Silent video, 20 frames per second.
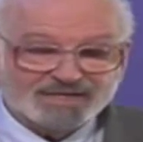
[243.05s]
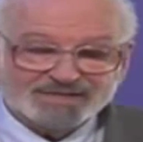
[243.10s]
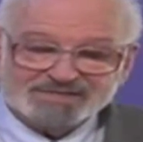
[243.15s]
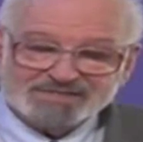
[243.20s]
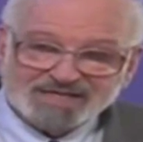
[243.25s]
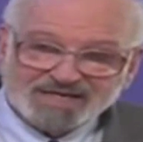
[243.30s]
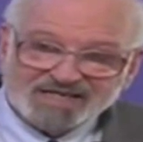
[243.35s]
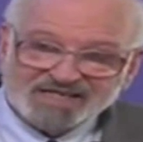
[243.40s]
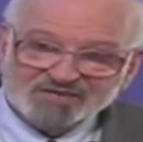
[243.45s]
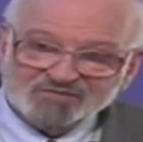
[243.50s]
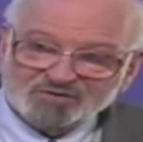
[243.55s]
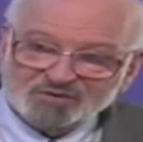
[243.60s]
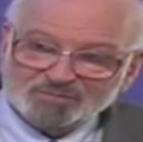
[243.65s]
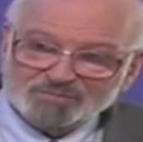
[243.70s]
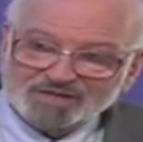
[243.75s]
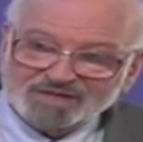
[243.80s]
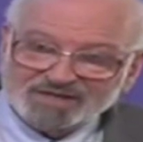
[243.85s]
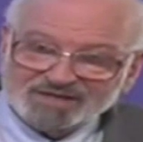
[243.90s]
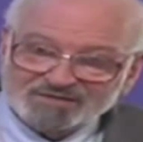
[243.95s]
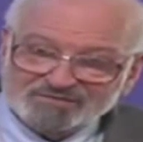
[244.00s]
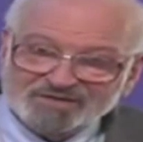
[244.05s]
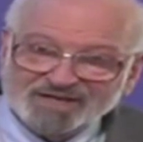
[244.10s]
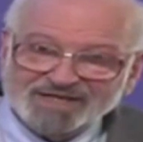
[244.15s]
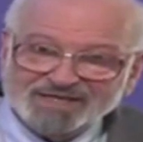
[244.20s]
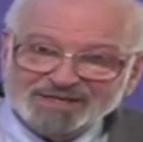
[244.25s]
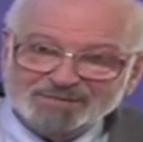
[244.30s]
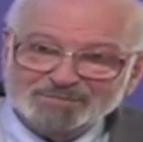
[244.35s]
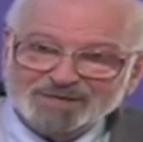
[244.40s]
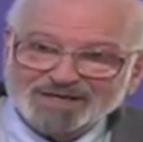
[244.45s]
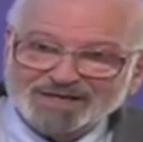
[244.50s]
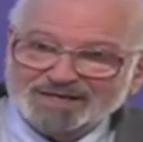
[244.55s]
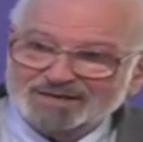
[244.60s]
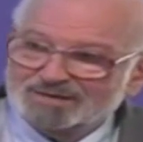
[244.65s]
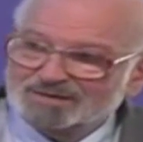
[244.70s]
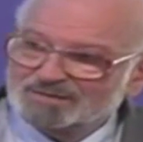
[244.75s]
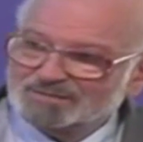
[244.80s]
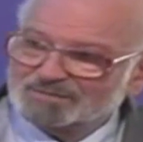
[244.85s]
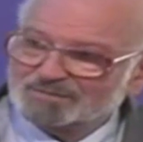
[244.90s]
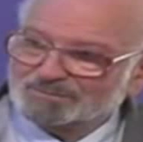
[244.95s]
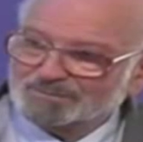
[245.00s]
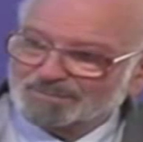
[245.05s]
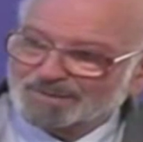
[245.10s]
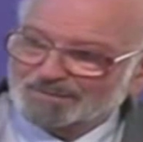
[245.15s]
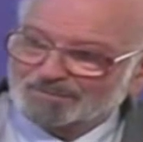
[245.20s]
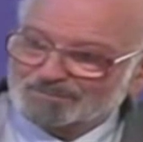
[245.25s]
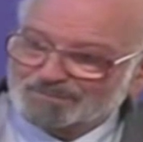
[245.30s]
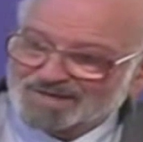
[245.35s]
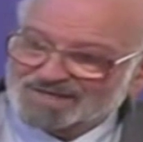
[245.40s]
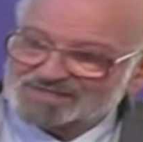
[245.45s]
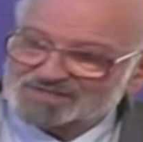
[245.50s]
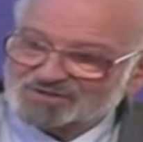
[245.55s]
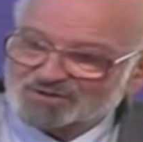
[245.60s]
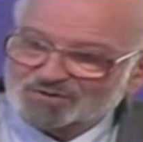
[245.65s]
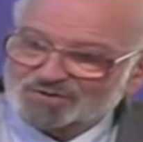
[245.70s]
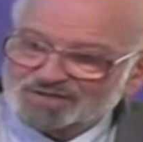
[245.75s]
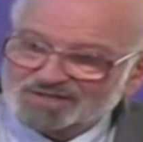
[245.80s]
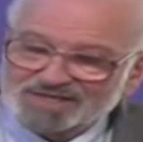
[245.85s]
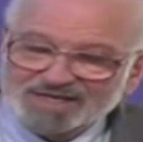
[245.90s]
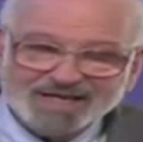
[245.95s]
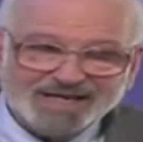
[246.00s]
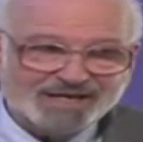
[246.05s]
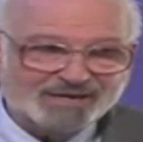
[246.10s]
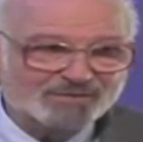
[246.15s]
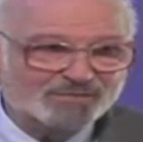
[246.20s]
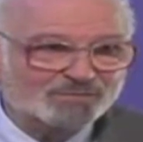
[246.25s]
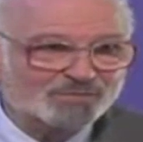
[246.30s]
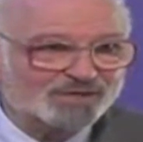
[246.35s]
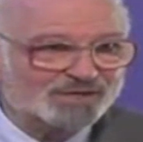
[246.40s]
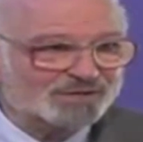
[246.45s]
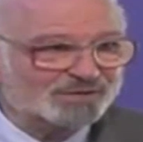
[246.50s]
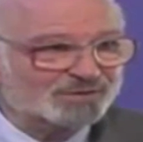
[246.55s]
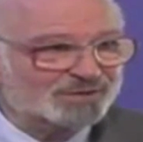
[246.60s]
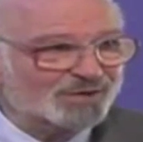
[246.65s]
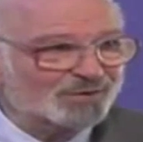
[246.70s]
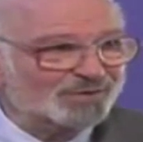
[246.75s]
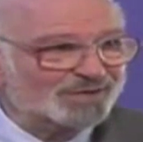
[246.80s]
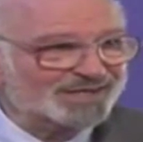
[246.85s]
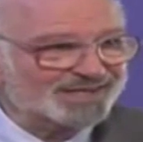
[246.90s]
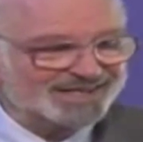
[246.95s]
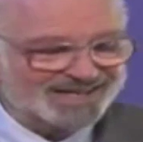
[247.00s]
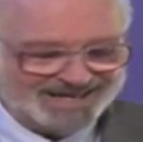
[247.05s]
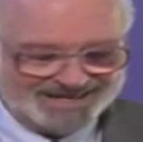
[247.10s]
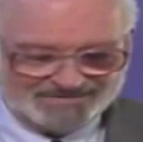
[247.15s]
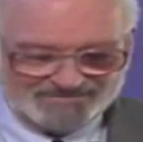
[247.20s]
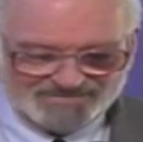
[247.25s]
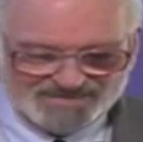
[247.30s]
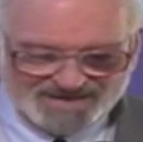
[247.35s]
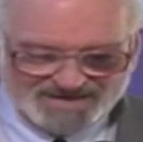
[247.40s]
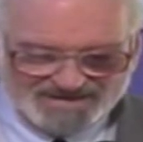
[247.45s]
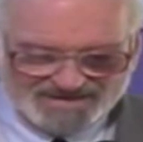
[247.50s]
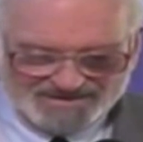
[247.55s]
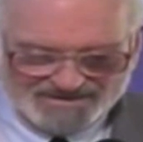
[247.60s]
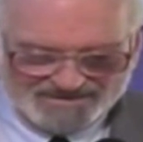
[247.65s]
Incidentally, we're being invaded by Mexico today, whether you know it or not.